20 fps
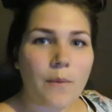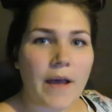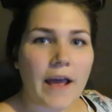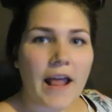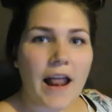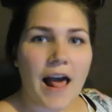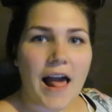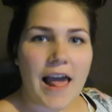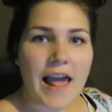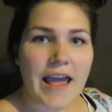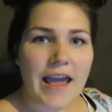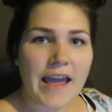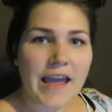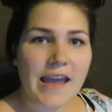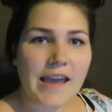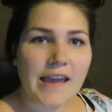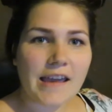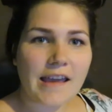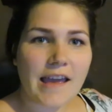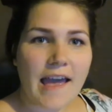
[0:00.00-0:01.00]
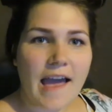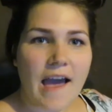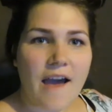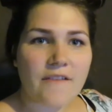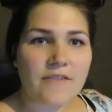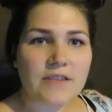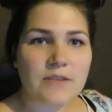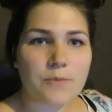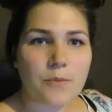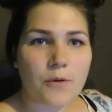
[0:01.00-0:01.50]
but I
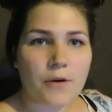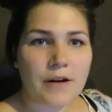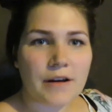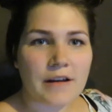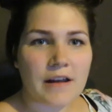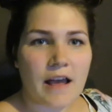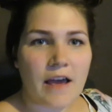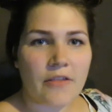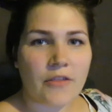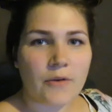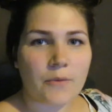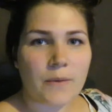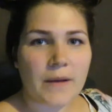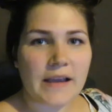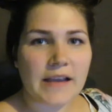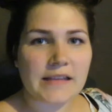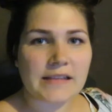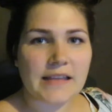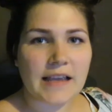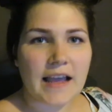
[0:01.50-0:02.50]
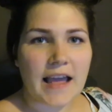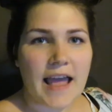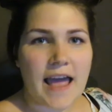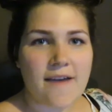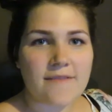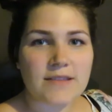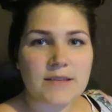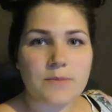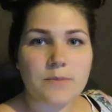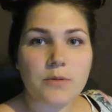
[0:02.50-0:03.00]
have support in other ways. Like I
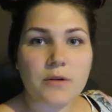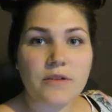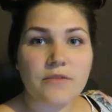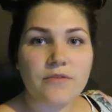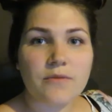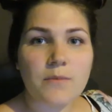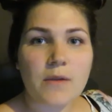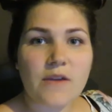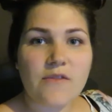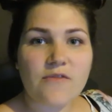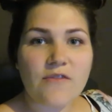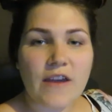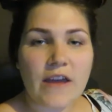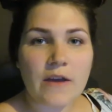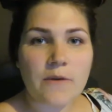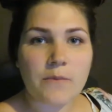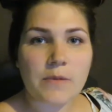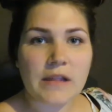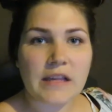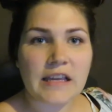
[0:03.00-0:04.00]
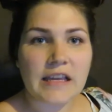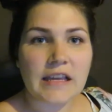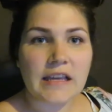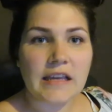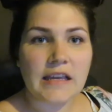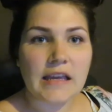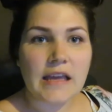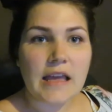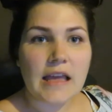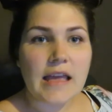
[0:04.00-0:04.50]
have support from my
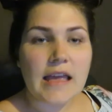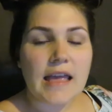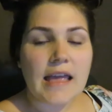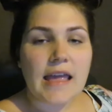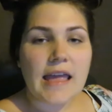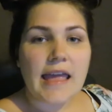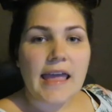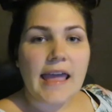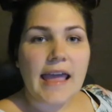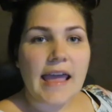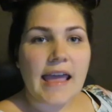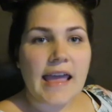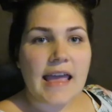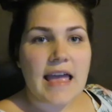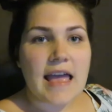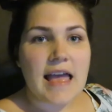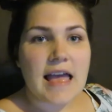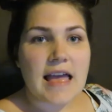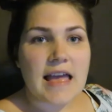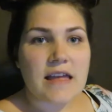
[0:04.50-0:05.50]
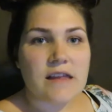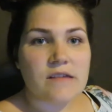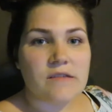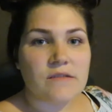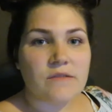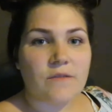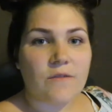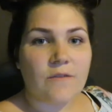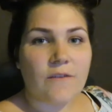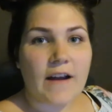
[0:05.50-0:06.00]
family
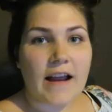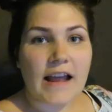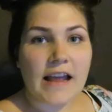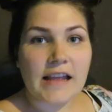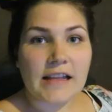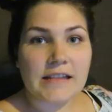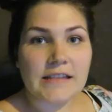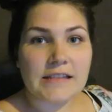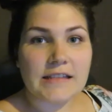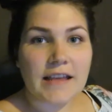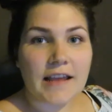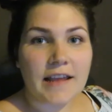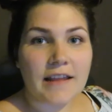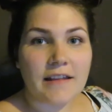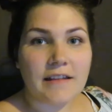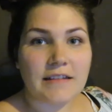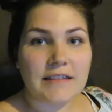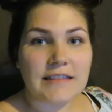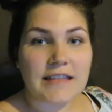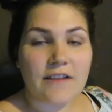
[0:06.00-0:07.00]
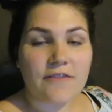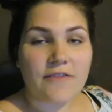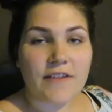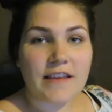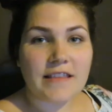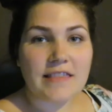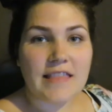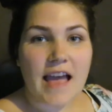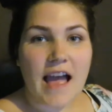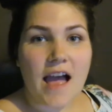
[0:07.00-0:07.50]
and friends and stuff
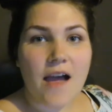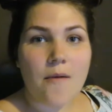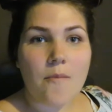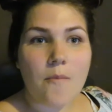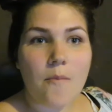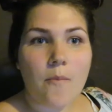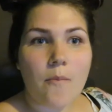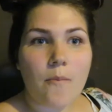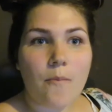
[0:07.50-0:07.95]
like that.